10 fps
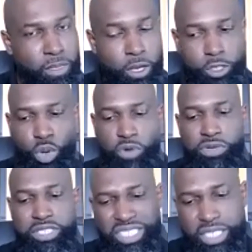So I
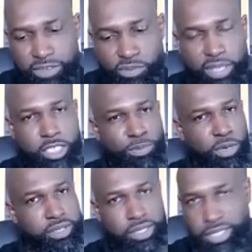receive what this
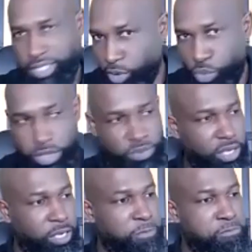person is sharing with
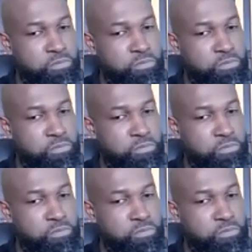me,